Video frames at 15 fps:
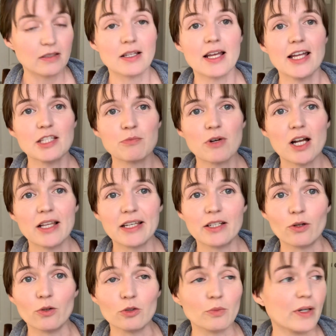It's probably an
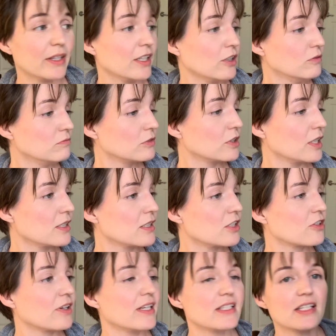old one though. Cross Stitch
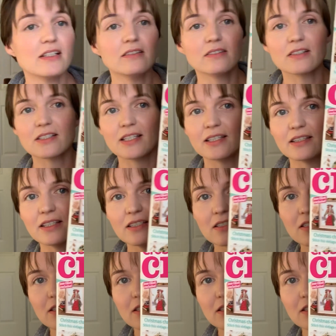Crazy looks like this.